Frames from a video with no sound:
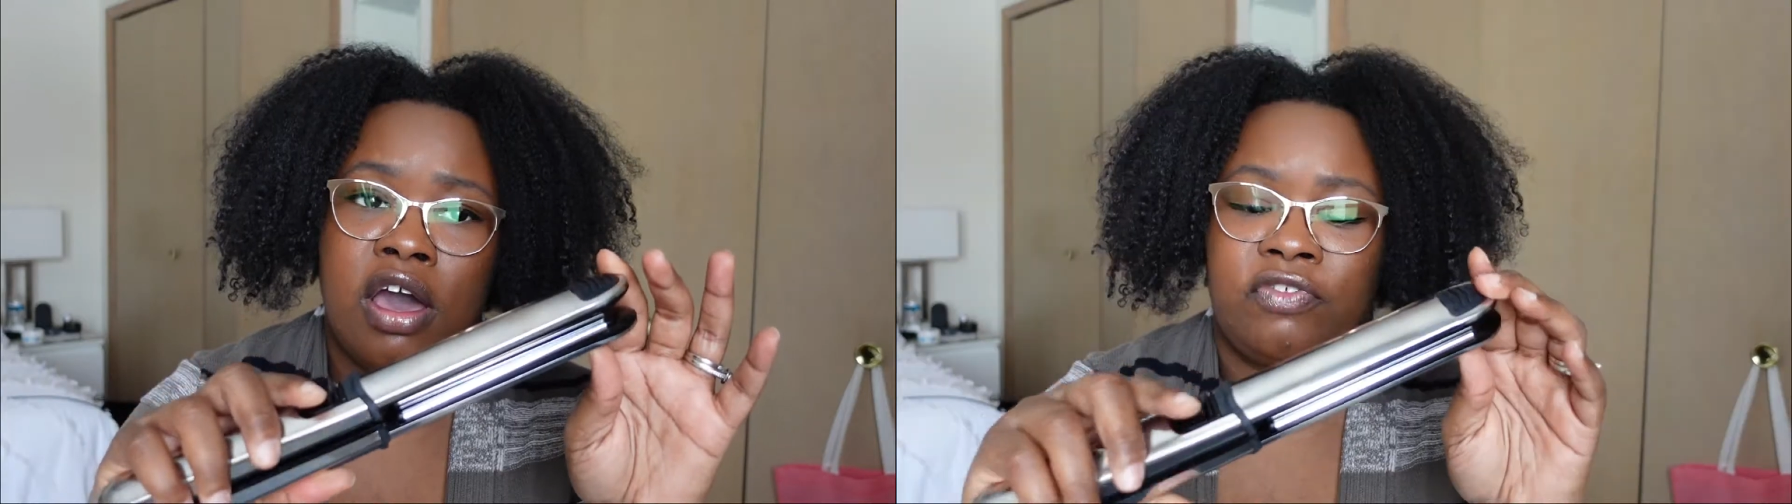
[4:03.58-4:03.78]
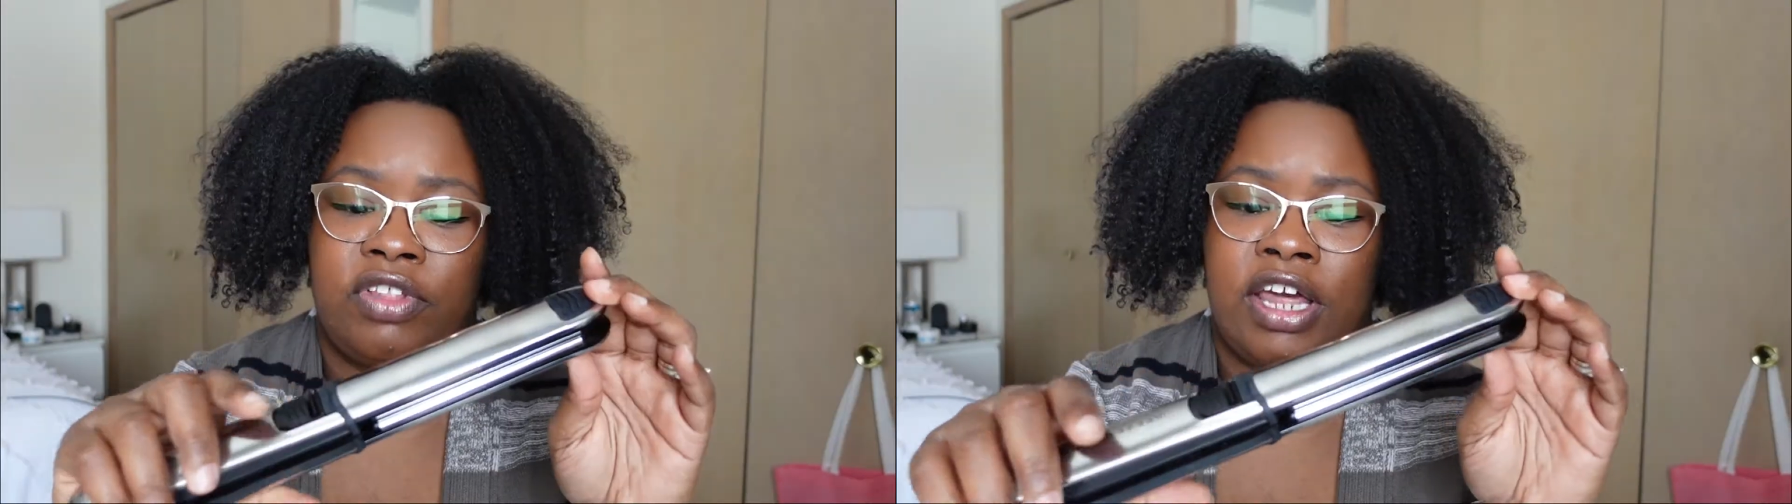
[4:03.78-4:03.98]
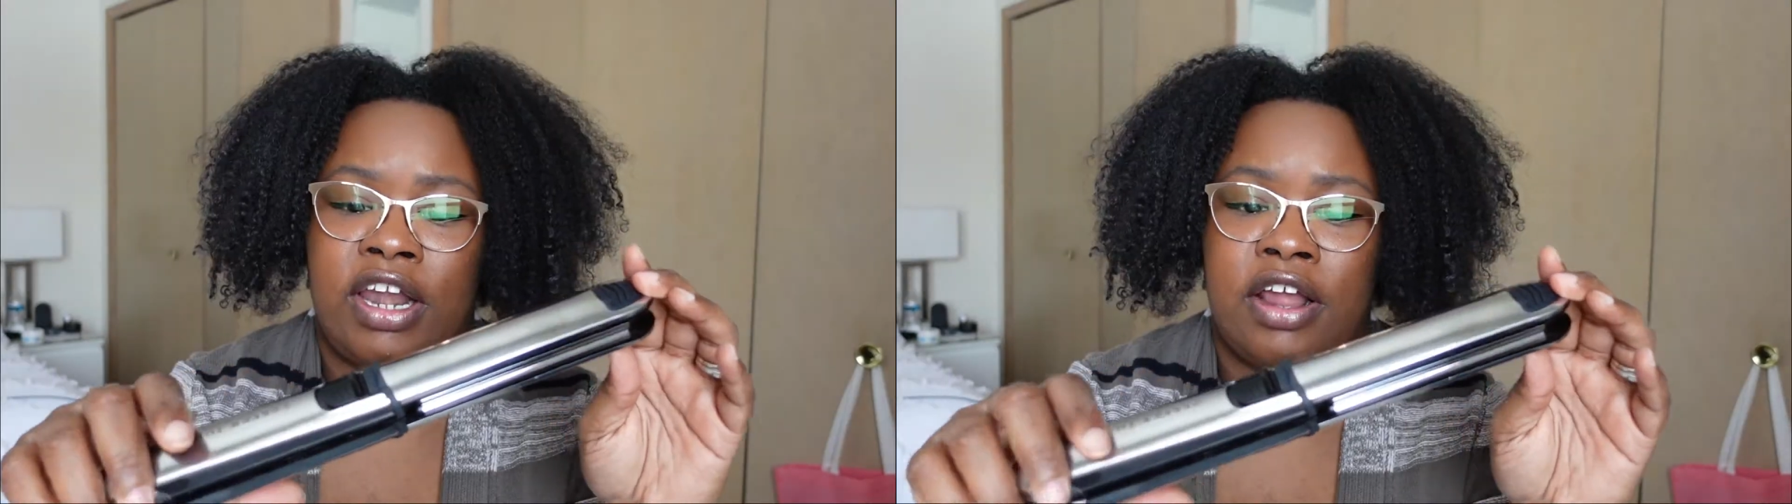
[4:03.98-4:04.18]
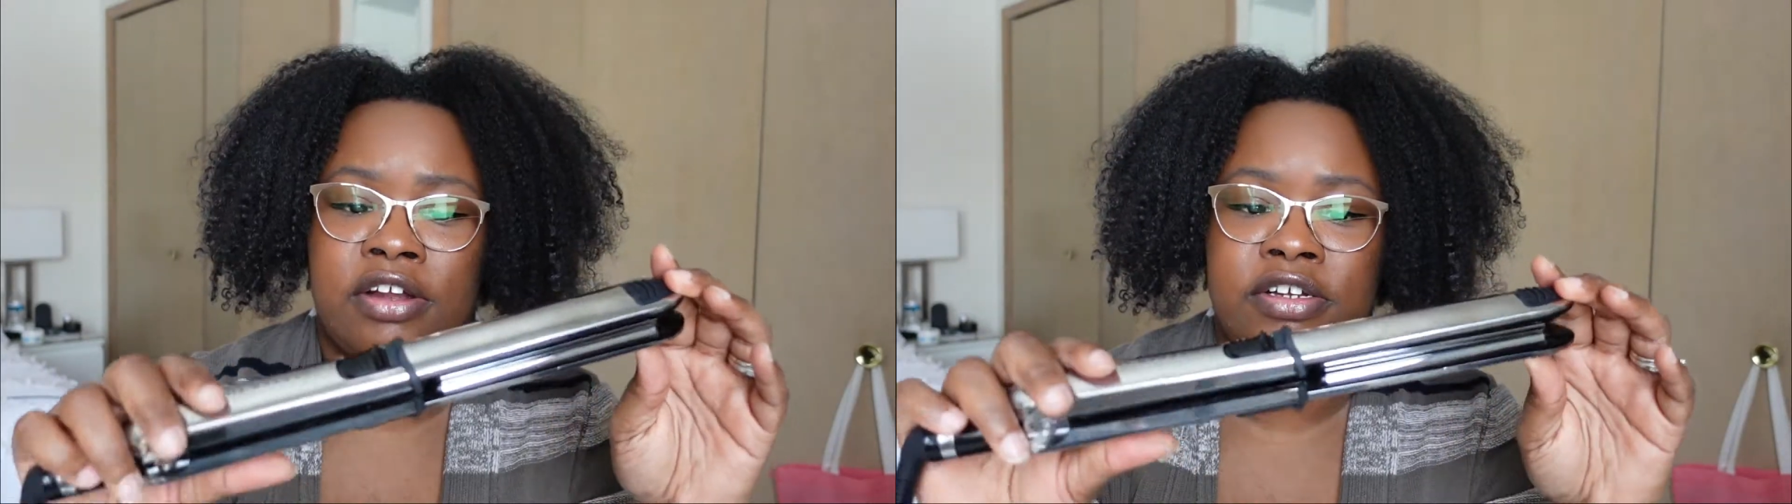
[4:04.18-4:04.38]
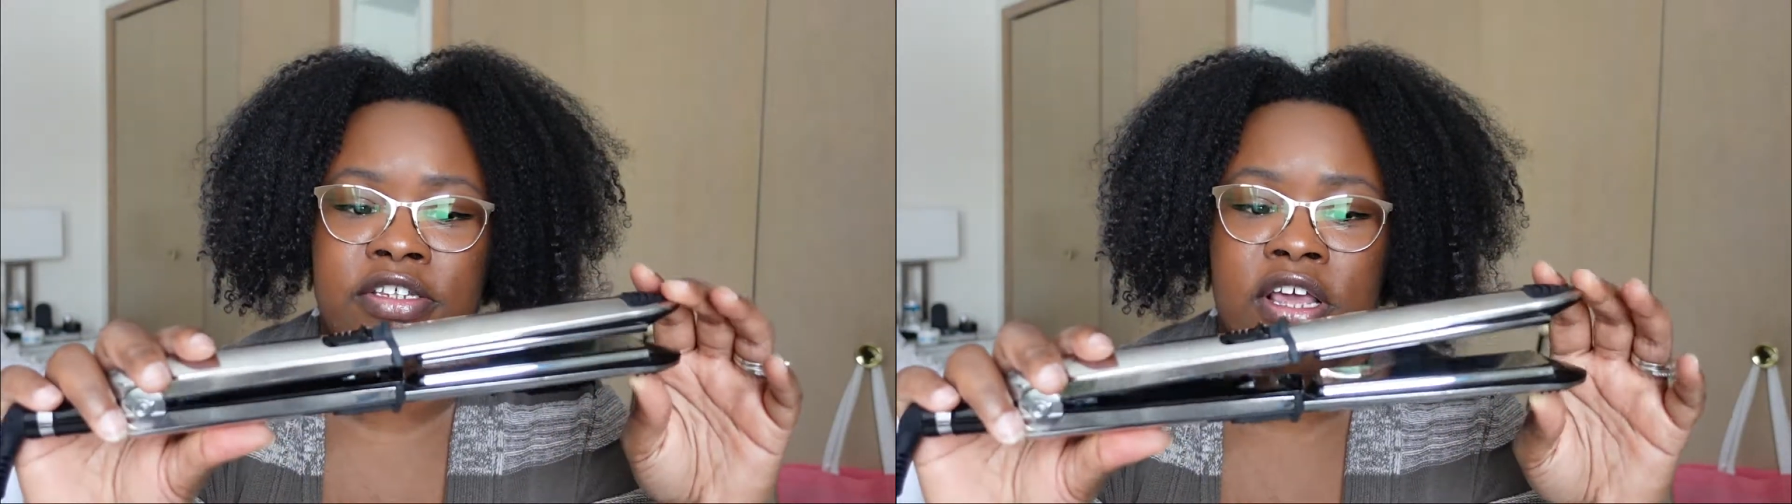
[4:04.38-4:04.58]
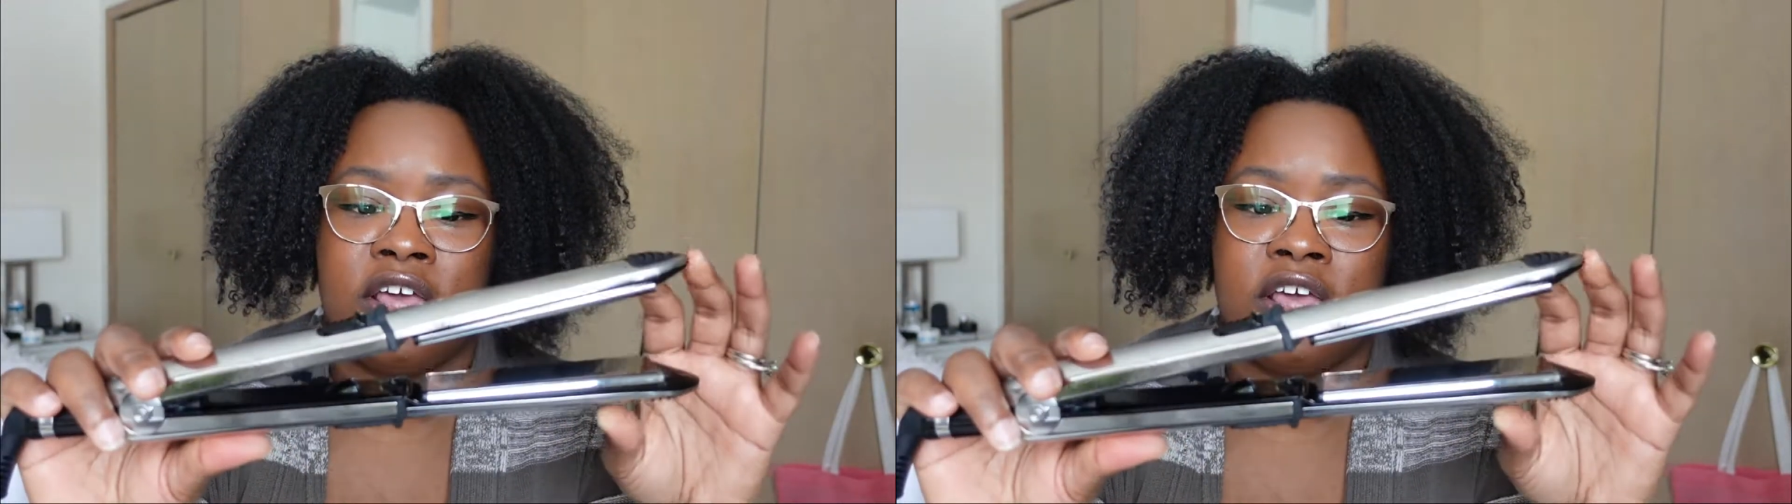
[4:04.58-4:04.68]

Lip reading: flat irons